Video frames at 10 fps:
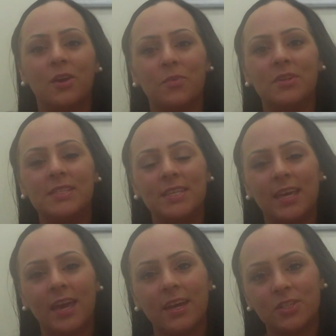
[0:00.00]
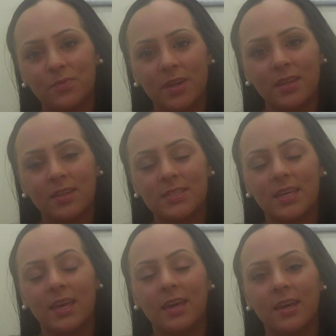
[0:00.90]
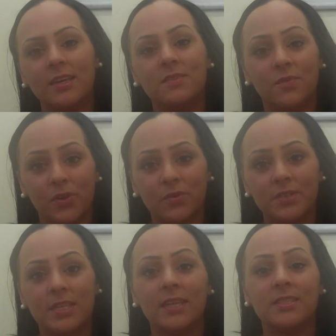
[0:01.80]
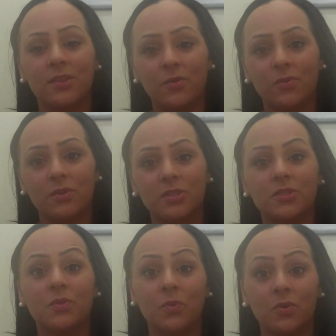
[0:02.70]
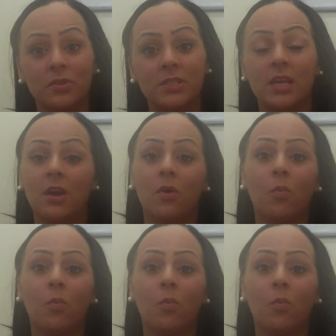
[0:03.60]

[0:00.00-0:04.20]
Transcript: community engagement, to hear his views and his thoughts towards